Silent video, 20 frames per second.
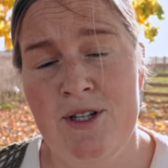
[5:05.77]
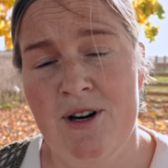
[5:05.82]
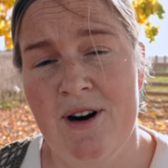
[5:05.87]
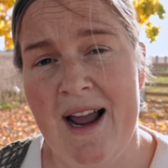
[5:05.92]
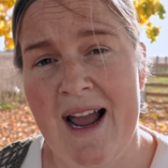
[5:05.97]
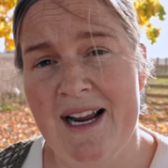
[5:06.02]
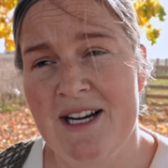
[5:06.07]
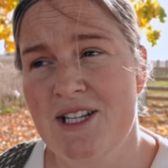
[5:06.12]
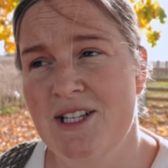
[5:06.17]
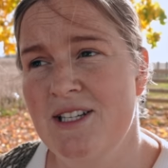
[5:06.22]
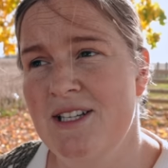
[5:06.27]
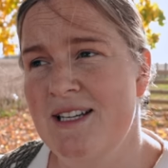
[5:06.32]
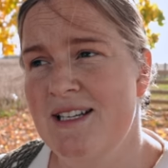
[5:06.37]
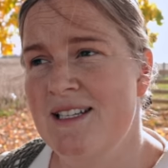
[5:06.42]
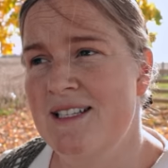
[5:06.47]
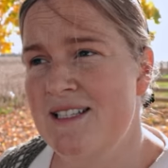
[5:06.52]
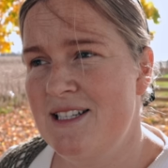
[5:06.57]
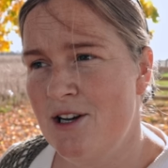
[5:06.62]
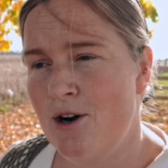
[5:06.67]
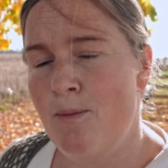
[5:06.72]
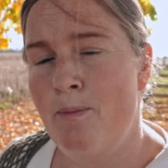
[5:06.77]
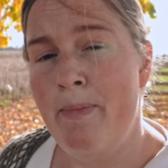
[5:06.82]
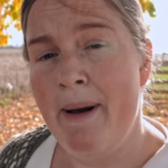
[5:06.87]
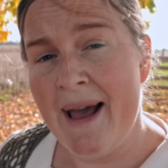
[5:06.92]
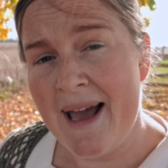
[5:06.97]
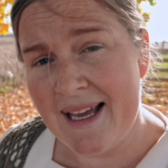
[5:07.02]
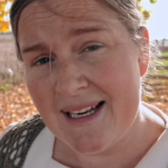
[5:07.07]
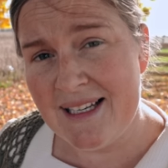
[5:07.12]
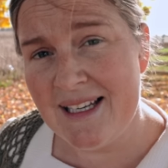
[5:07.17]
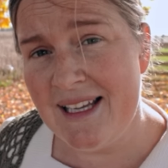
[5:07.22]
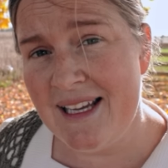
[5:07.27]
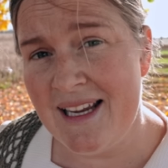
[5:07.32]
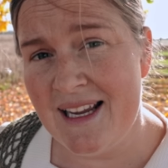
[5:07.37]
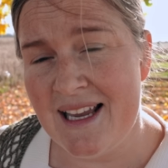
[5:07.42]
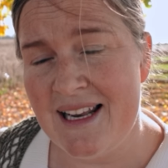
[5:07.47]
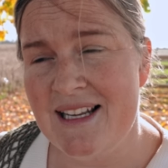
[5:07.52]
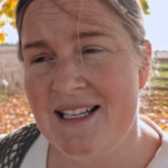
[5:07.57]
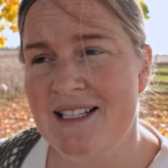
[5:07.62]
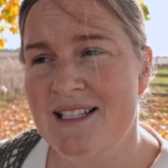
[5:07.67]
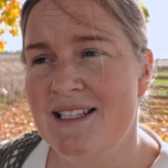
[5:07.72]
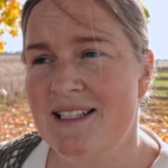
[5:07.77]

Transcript: you're actually still pedaling and it's